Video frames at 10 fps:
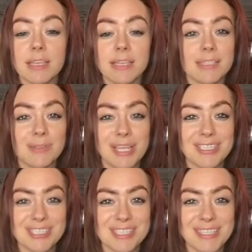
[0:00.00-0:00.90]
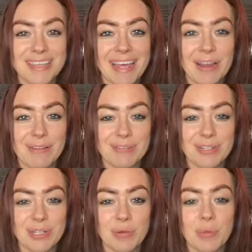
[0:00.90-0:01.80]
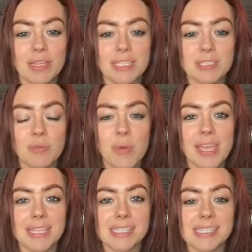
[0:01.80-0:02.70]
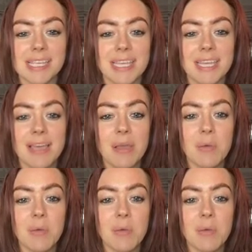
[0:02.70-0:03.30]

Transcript: in that offer, and you're willing to wait and see